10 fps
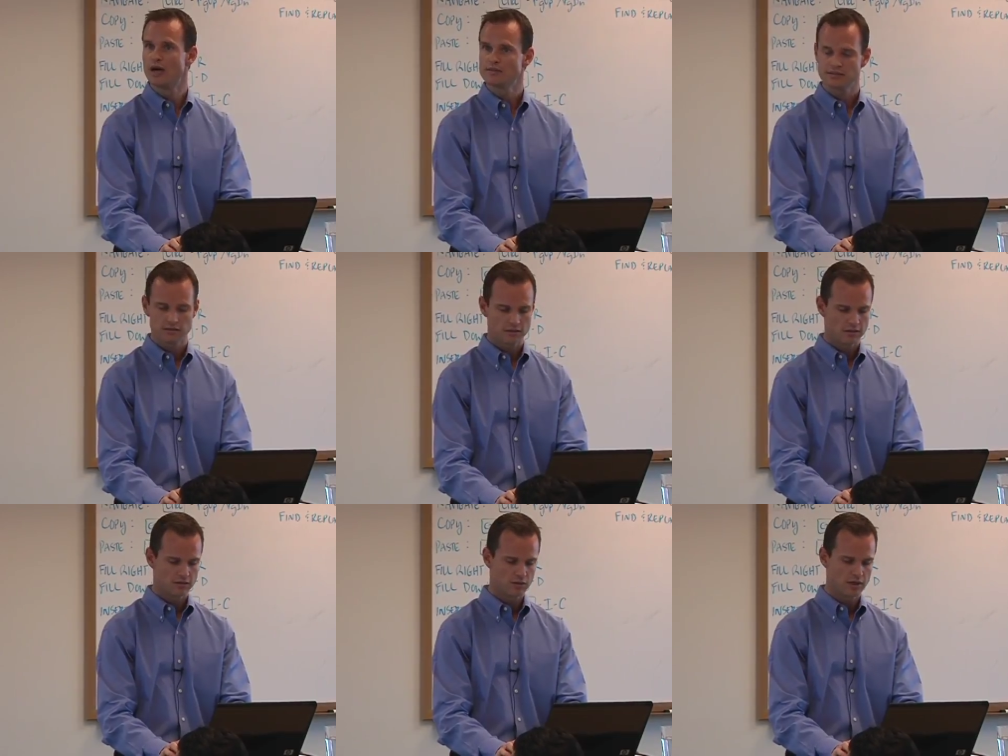us
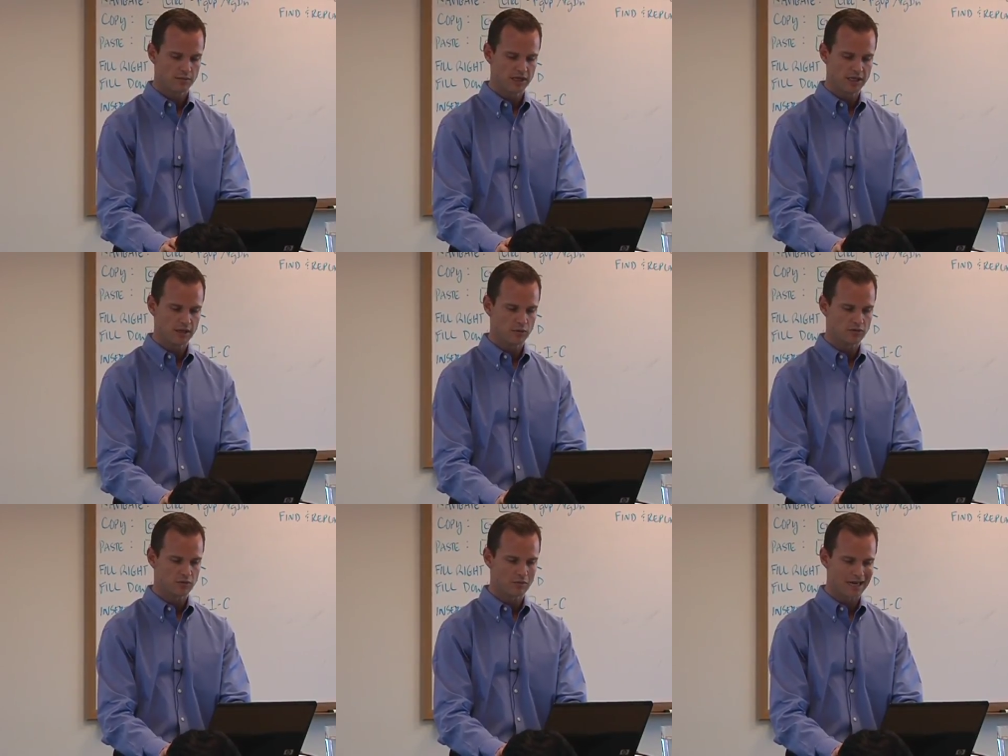is going to be equal
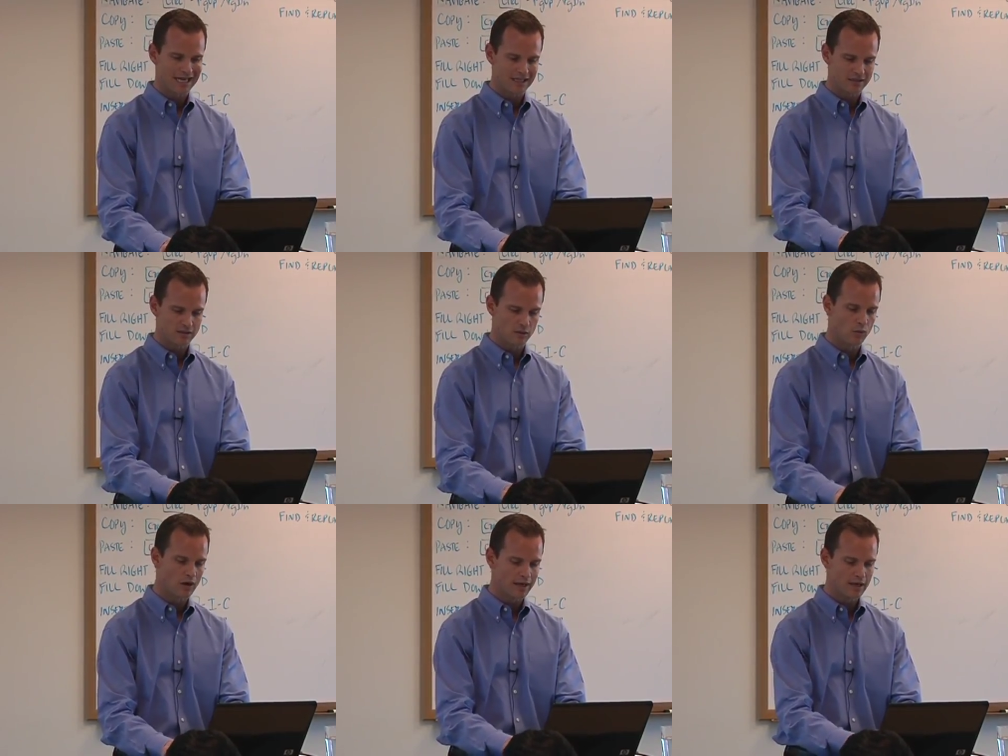to minus, or
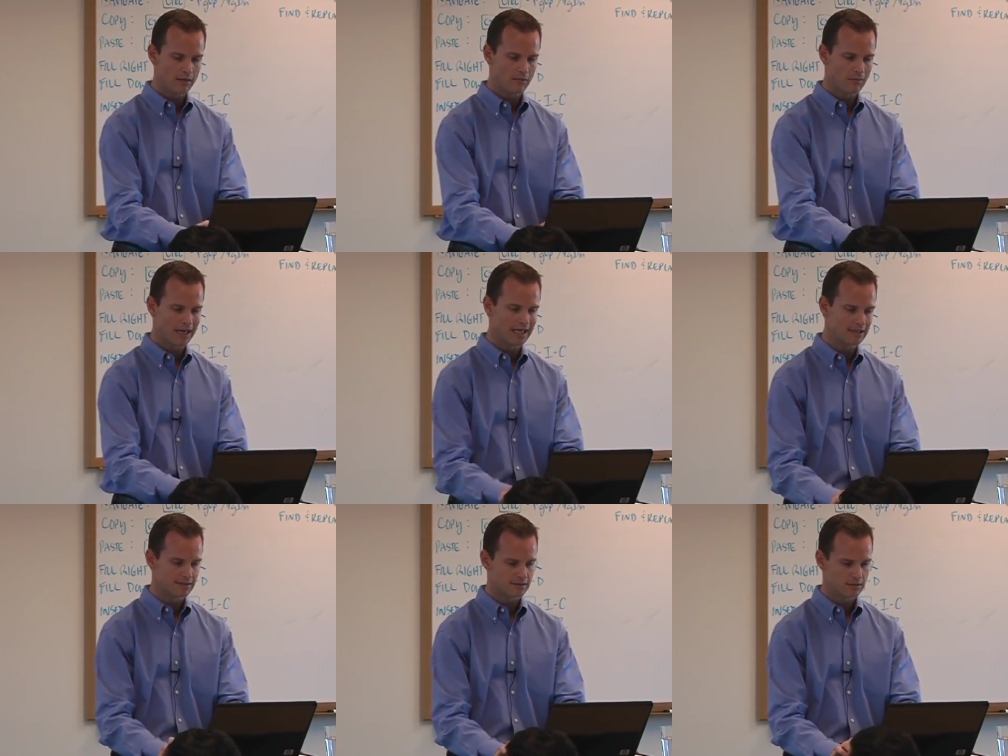one
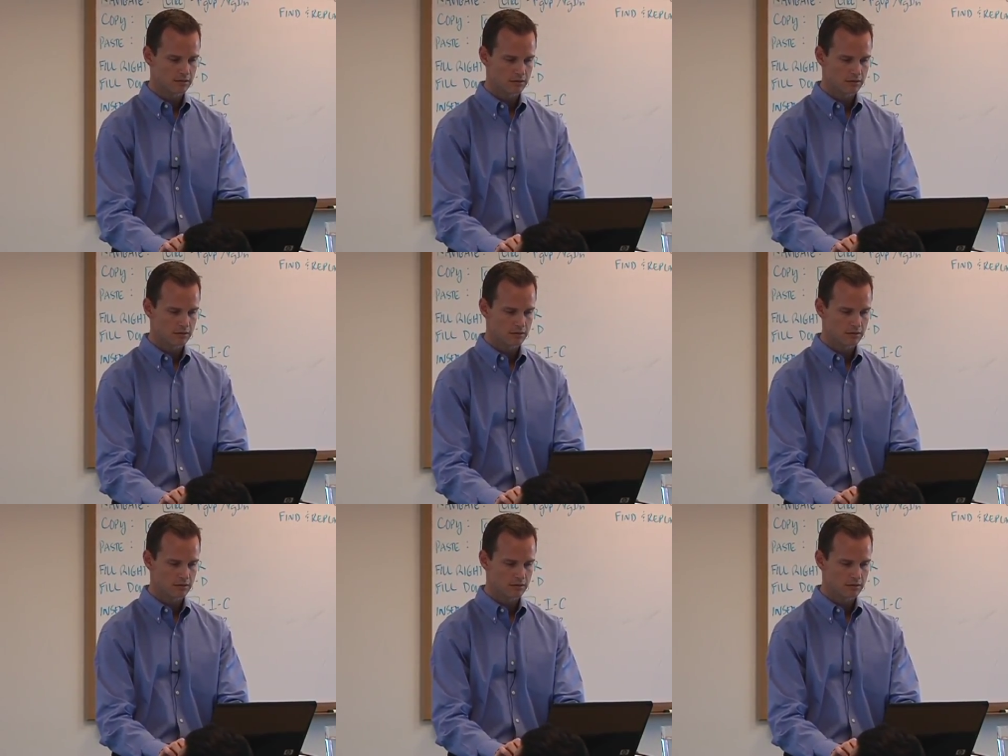minus